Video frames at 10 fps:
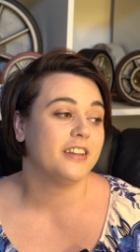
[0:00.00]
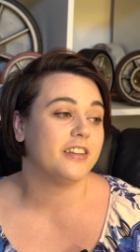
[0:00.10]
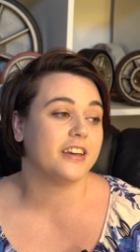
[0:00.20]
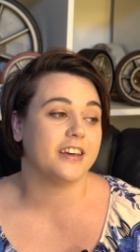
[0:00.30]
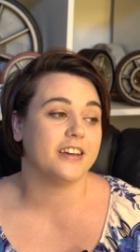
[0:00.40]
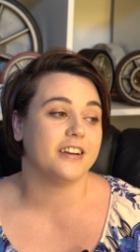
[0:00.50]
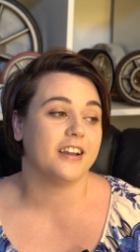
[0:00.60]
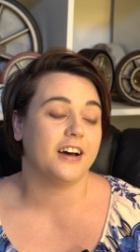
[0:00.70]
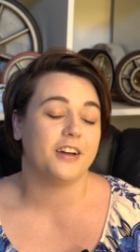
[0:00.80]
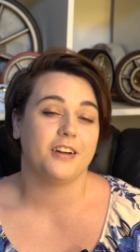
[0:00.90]
thinking,
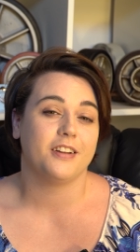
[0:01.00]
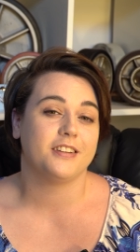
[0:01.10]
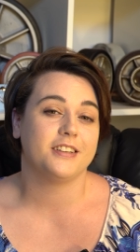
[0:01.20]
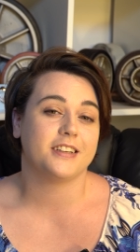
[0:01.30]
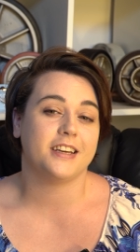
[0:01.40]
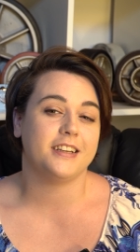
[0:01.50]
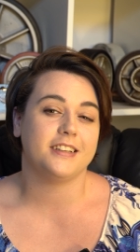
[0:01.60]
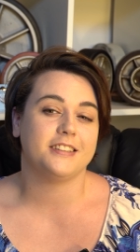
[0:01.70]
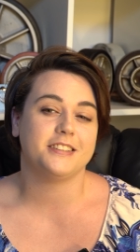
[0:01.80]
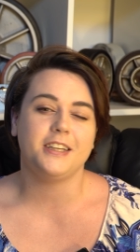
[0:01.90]

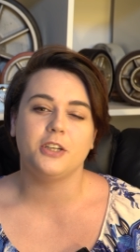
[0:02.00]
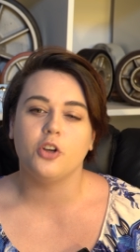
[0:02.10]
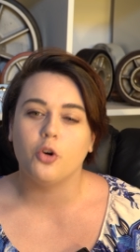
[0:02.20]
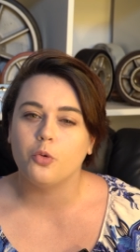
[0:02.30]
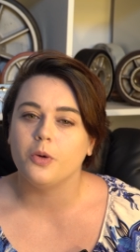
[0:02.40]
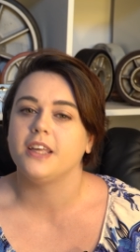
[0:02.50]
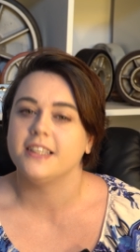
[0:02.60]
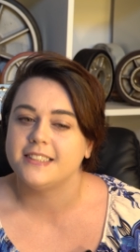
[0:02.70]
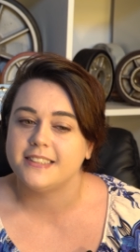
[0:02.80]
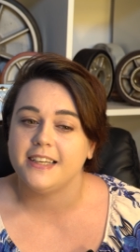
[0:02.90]
does he know we
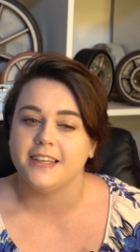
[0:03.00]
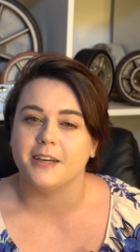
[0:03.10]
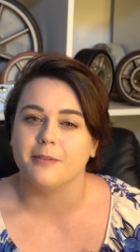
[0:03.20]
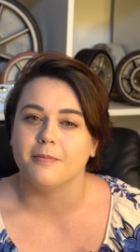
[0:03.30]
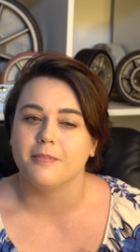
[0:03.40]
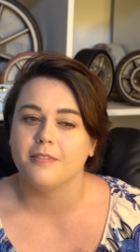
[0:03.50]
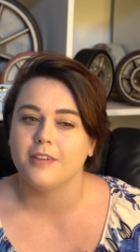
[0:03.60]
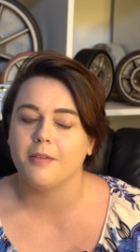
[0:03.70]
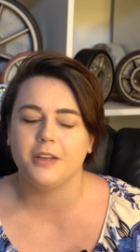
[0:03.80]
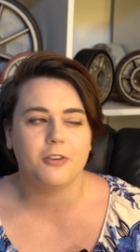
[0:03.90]
can see him?
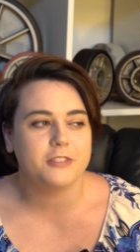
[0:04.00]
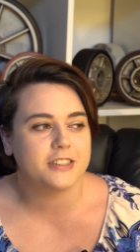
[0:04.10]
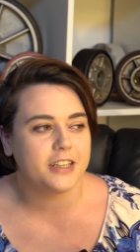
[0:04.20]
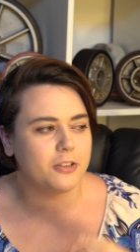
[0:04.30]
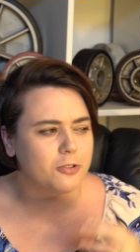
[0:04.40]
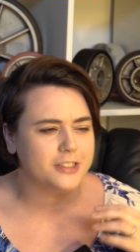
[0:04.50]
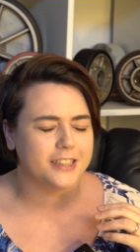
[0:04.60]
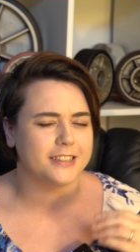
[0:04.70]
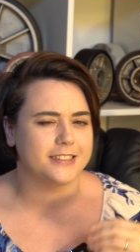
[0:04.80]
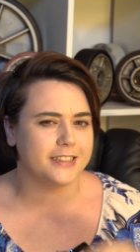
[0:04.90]
I mean, obviously he knows he
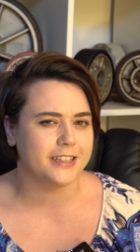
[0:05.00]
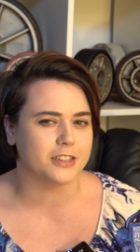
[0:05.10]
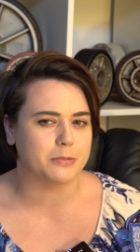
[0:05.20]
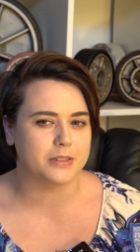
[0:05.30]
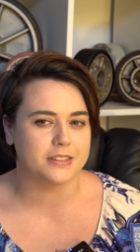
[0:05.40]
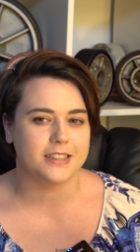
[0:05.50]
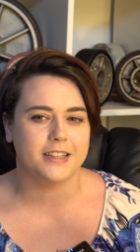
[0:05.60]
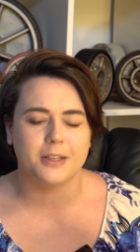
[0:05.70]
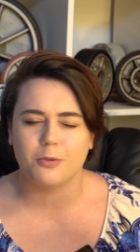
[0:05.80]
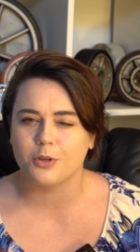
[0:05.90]
can see us, but does he
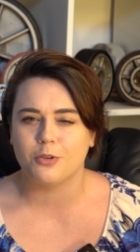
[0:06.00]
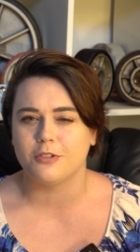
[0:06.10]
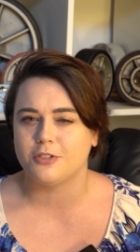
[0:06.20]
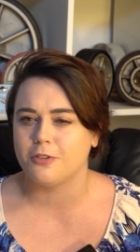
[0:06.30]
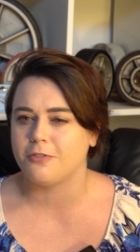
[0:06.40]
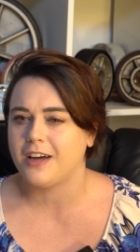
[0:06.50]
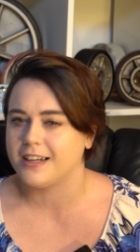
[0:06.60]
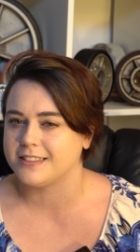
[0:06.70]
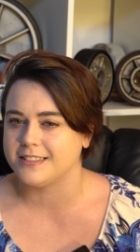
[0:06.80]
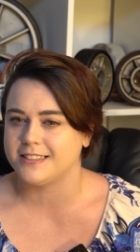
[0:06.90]
think we're going too
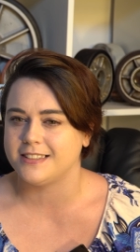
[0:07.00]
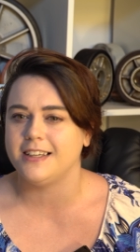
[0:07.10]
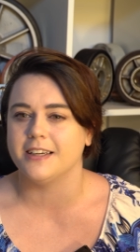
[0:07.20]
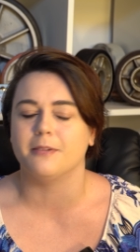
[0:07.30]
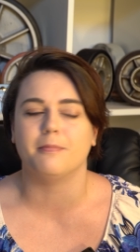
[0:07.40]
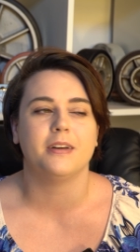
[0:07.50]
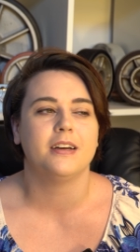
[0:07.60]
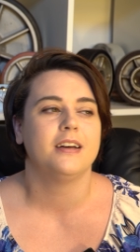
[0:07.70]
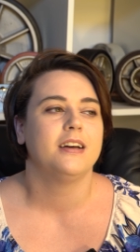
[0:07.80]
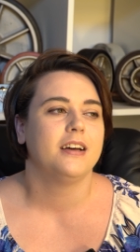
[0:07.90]
fast to see him?
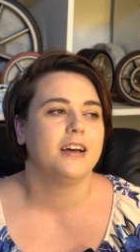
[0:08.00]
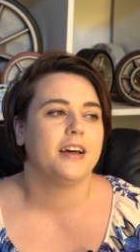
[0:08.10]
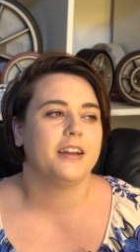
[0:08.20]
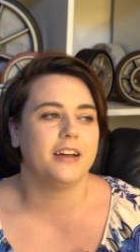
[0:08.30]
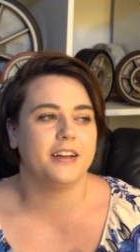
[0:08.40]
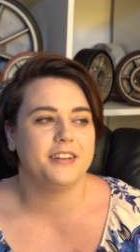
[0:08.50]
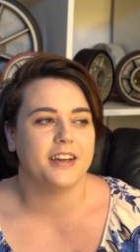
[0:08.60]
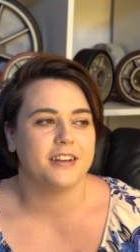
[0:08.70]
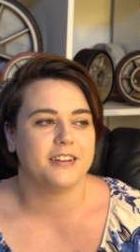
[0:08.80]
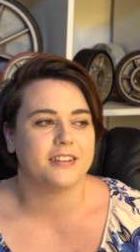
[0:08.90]
And
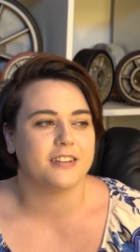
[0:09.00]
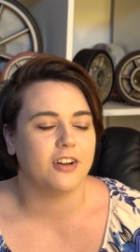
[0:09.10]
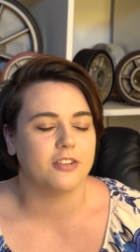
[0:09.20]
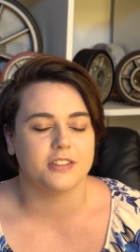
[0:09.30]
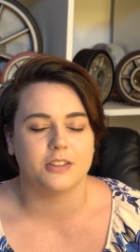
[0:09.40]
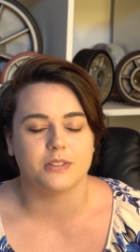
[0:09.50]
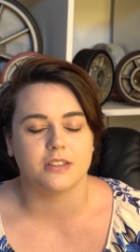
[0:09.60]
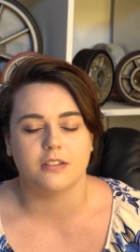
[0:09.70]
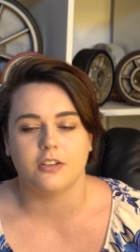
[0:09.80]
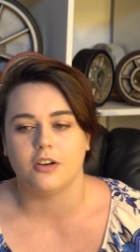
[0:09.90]
then there was a
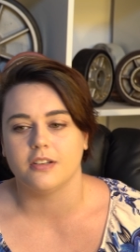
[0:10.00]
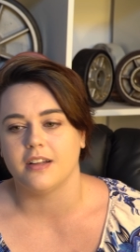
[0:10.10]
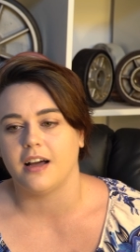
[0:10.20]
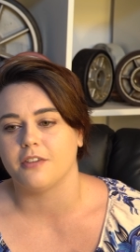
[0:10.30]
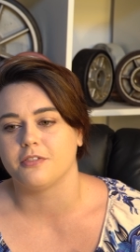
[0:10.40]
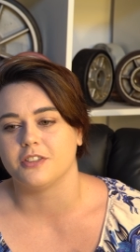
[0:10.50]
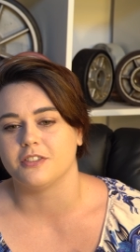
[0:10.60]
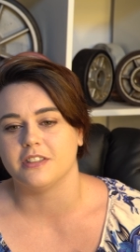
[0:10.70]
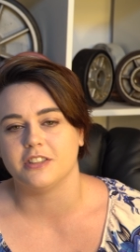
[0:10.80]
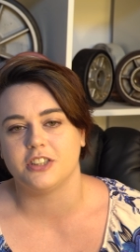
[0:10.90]
lot of
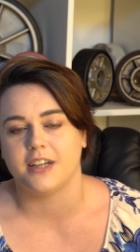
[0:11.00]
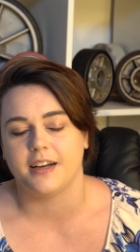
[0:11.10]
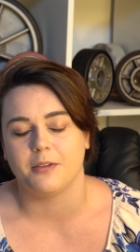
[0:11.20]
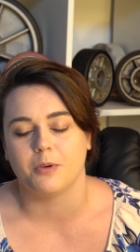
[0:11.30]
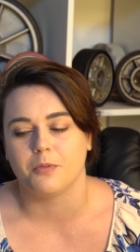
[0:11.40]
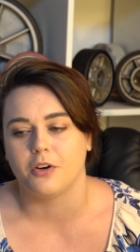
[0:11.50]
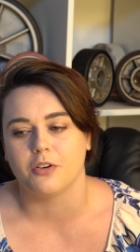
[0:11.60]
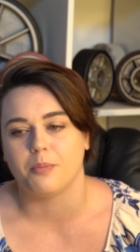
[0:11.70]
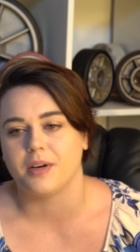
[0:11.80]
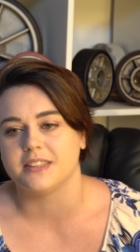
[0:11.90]
laughter and chatting when we all
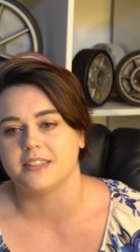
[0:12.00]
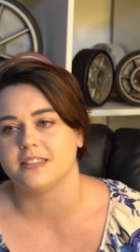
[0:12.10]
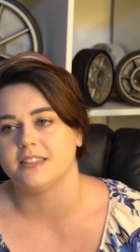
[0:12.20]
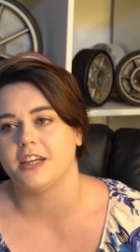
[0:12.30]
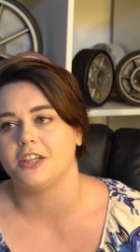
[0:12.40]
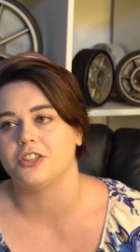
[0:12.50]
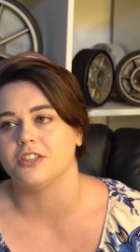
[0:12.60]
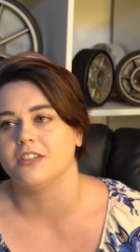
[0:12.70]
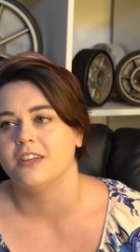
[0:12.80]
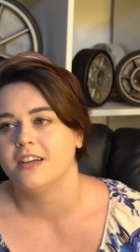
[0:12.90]
got back to the
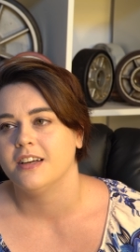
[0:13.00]
station.